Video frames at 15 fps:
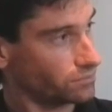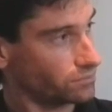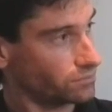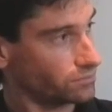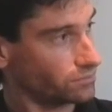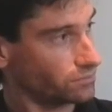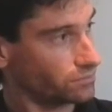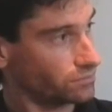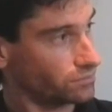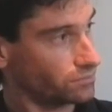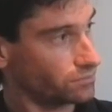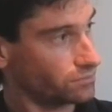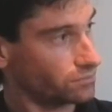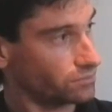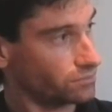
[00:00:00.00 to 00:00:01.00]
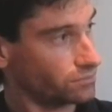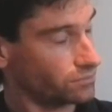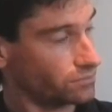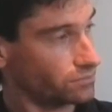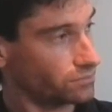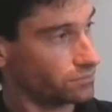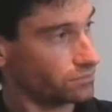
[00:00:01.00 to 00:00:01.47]

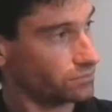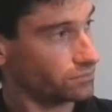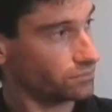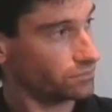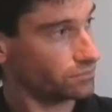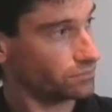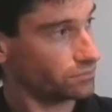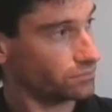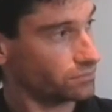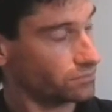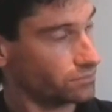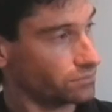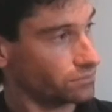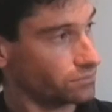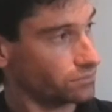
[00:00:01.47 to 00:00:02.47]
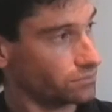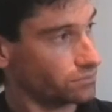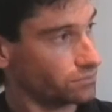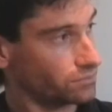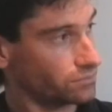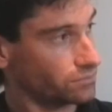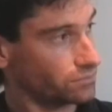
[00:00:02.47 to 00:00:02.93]

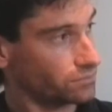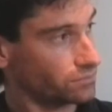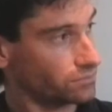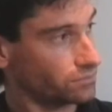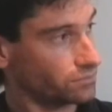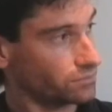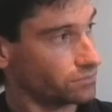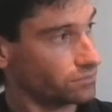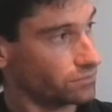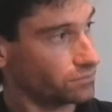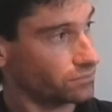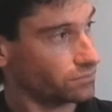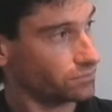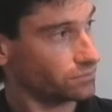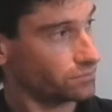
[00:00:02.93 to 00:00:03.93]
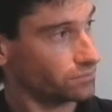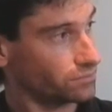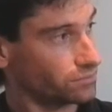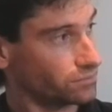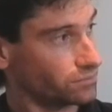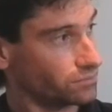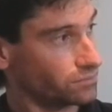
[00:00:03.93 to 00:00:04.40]
(silent)